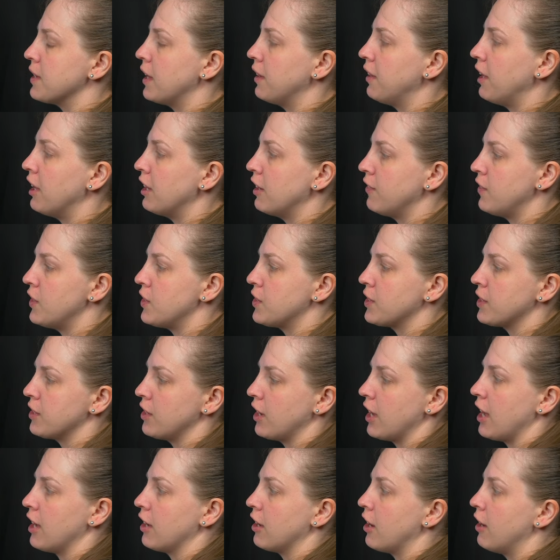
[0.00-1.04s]
a lot of it's going
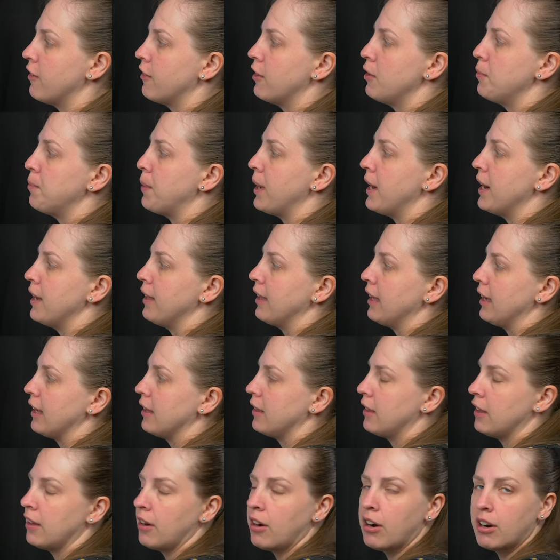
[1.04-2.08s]
to get covered by
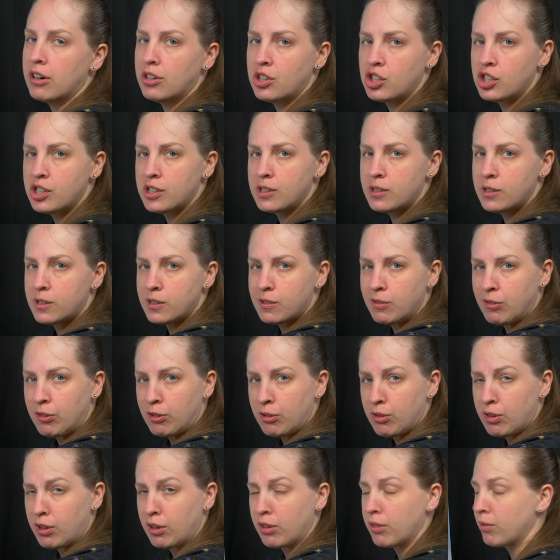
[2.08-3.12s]
like the arches
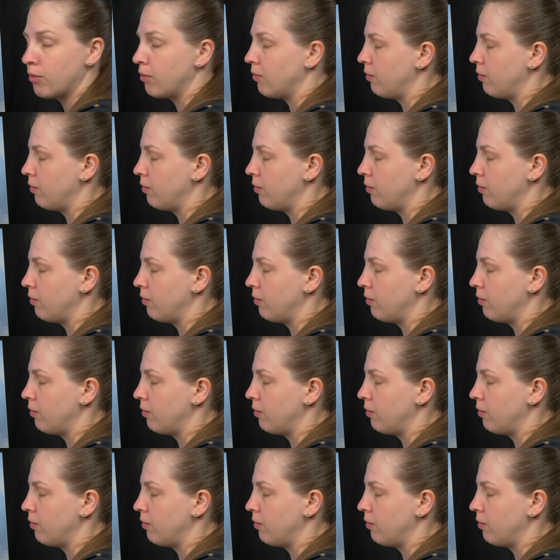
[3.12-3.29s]
for the,